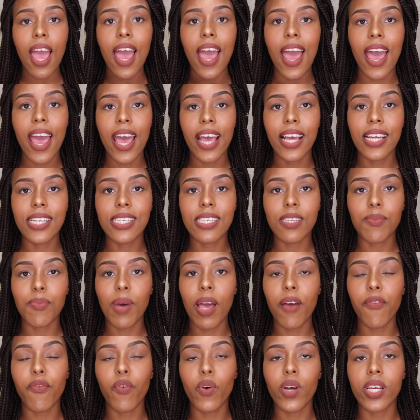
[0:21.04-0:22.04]
and
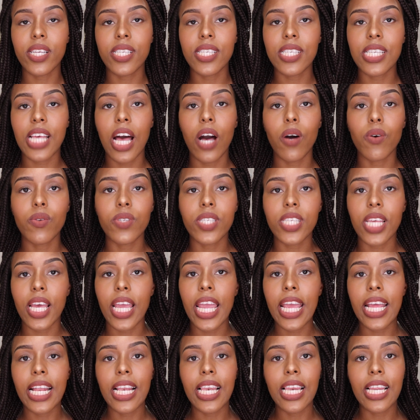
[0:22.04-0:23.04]
my voice sounds
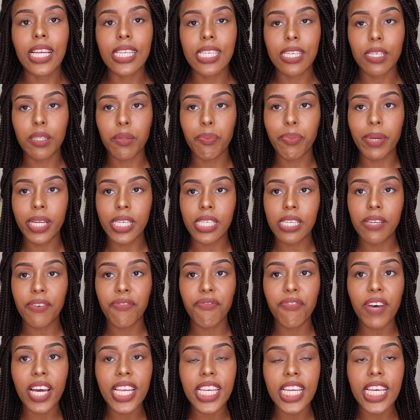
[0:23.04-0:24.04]
a little bit
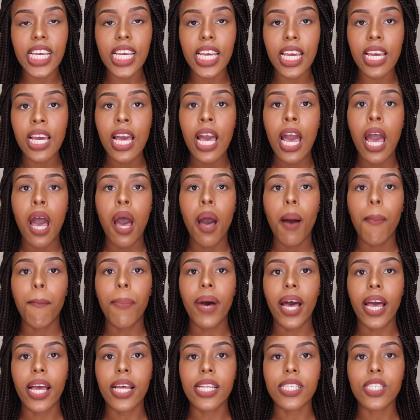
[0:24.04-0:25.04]
funny,
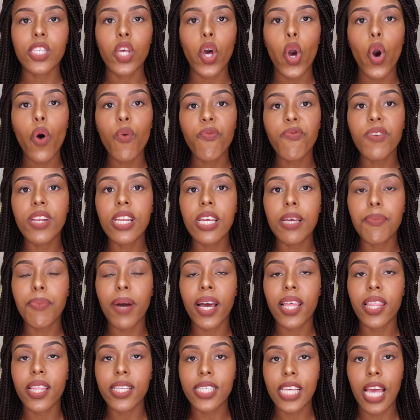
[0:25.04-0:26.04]
but hopefully
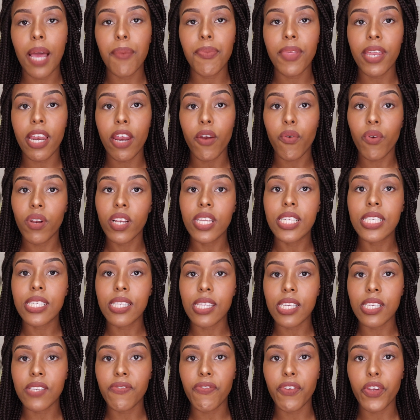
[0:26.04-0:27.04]
by the time that I release
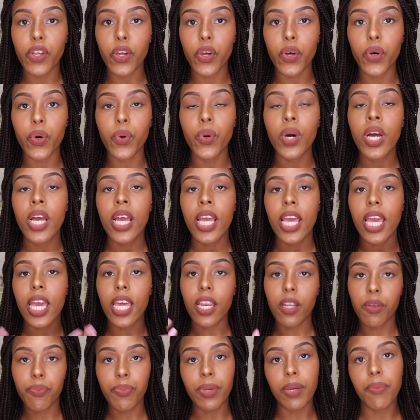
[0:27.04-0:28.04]
this video
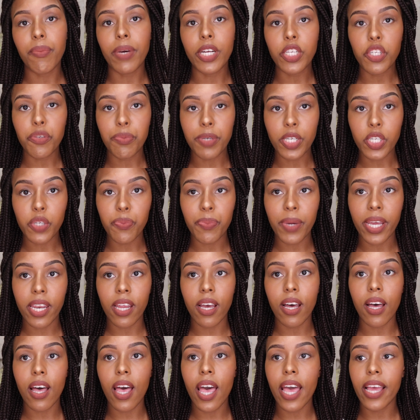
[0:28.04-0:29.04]
it'll be much much better
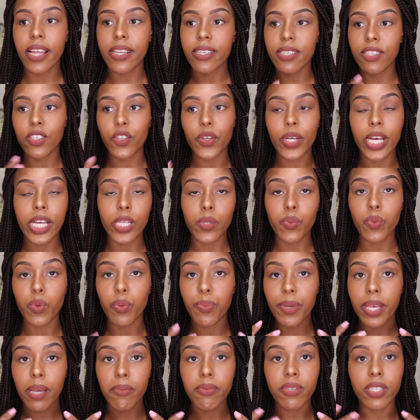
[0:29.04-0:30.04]
and you guys will
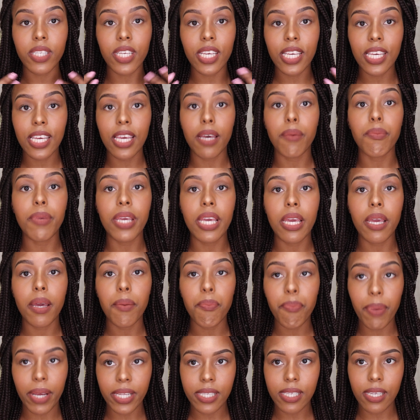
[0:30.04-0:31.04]
be able to hear me
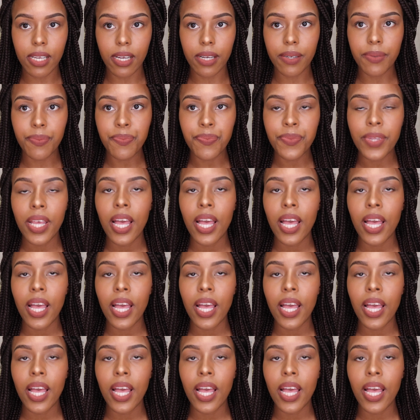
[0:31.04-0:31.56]
better.